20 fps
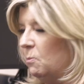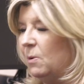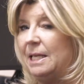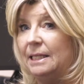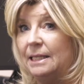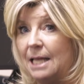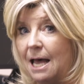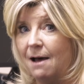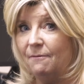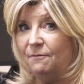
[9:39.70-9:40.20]
we
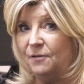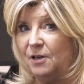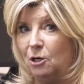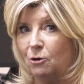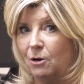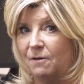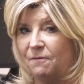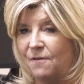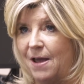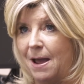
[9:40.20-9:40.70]
love
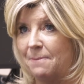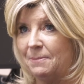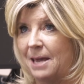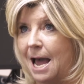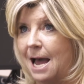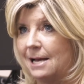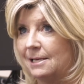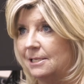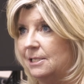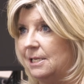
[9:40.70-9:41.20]
here at
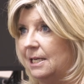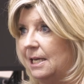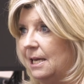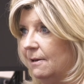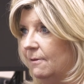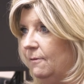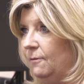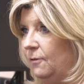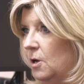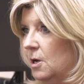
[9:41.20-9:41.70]
PHAMCAST to
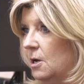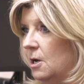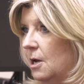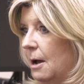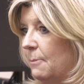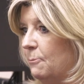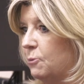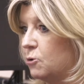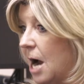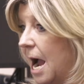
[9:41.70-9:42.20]
give
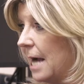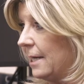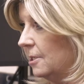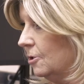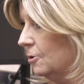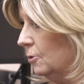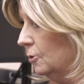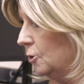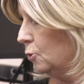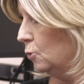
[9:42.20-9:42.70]

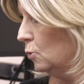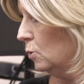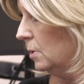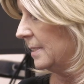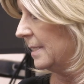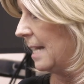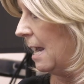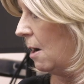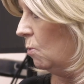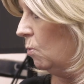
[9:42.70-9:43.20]
practical
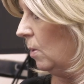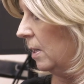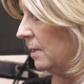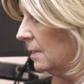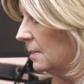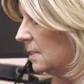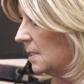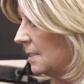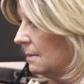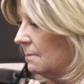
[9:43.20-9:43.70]
tools. Now, when
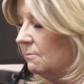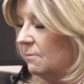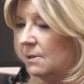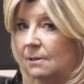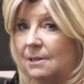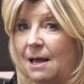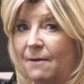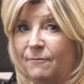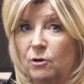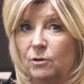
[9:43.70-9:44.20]
it's
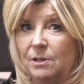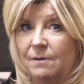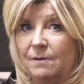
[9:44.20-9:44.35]
Love Your